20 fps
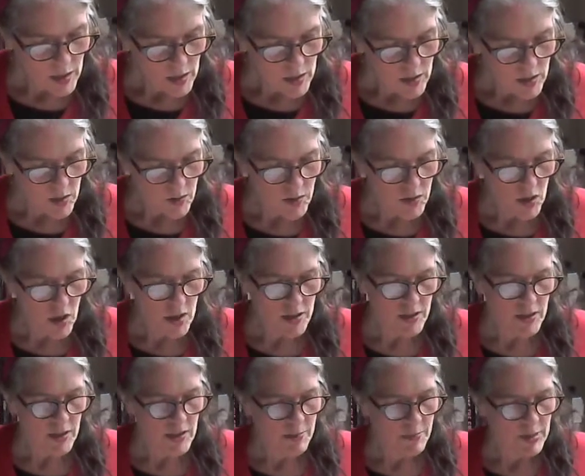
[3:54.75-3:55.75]
So
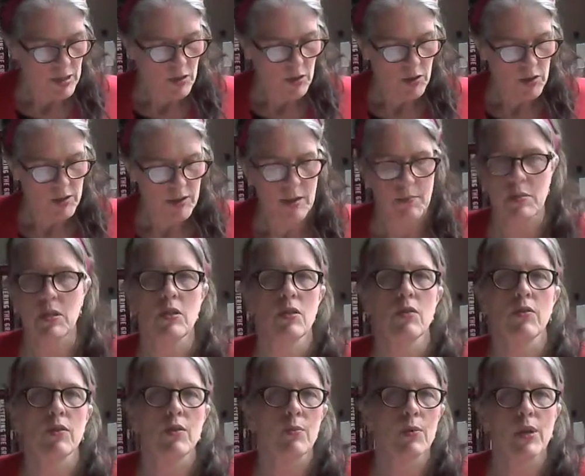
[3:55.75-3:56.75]
sauces, you could
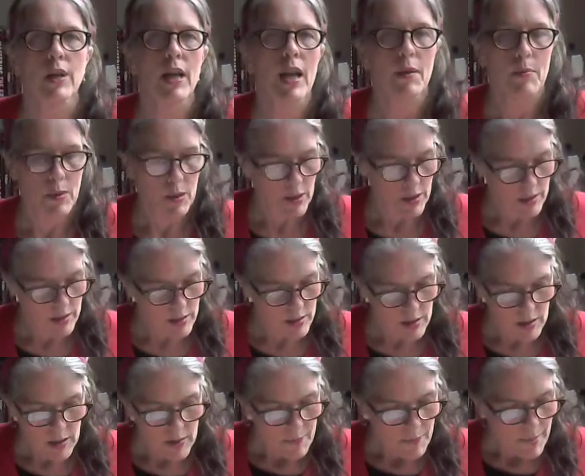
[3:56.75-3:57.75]
substitute the word
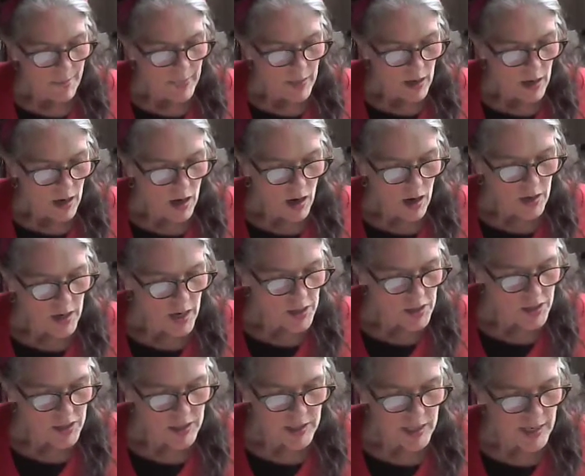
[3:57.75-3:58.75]
neighborhoods, are not
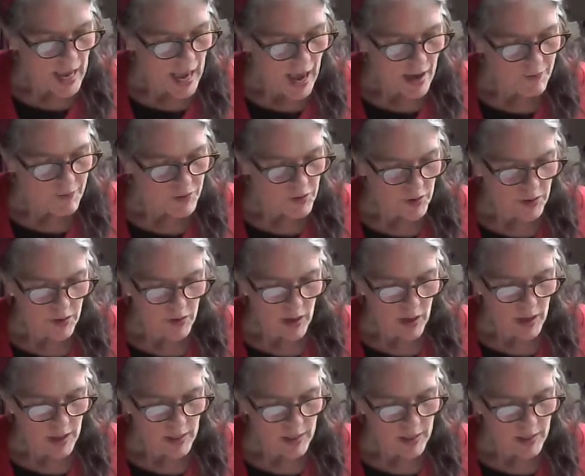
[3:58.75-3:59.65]
just an afterthought.